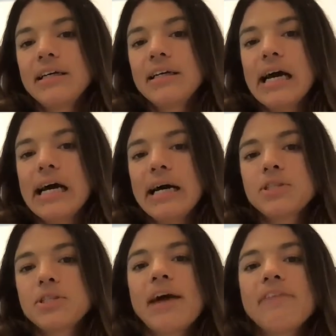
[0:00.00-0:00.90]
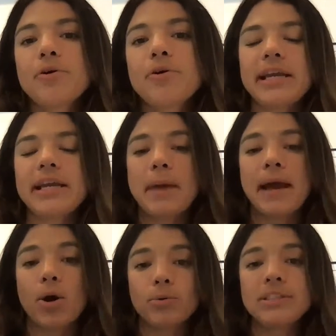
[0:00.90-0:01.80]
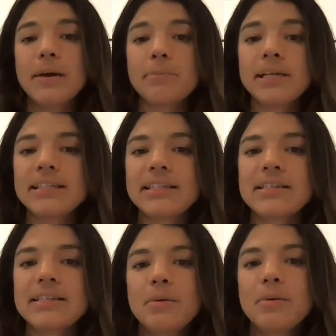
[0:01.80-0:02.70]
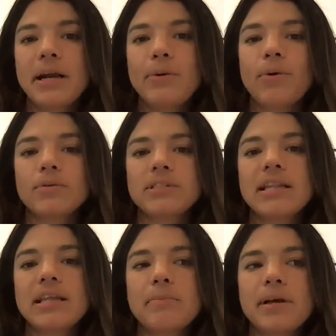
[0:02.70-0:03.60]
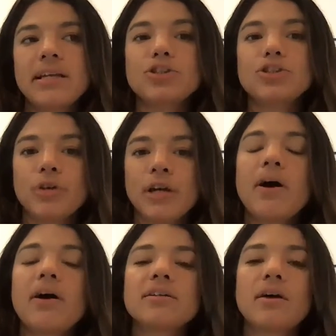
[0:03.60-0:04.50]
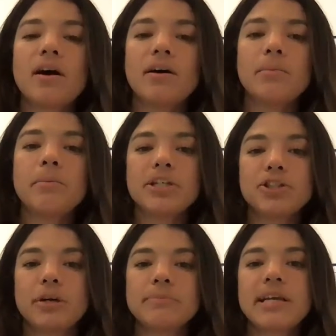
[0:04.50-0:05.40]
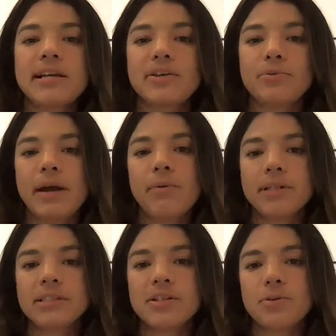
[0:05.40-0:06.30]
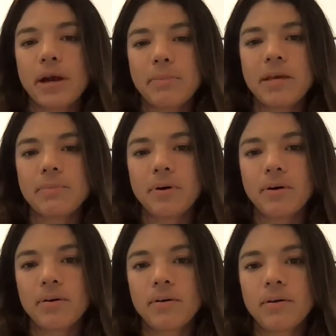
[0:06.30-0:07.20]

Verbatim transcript: Got um, it. so yeah. I've created my own templates, but I won't send them in a drip. I'll I'll make sure I'm sending the right ones to the right people.